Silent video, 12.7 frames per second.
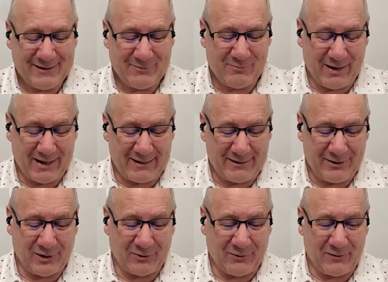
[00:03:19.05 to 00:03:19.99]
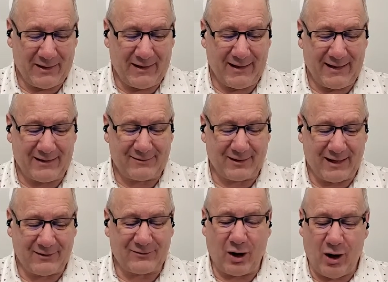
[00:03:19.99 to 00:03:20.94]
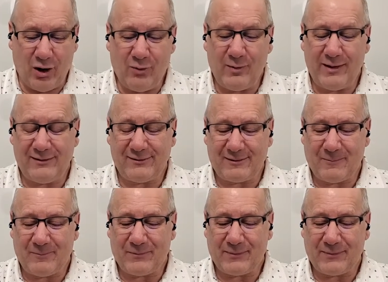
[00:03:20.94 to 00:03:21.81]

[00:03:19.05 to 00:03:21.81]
But it's always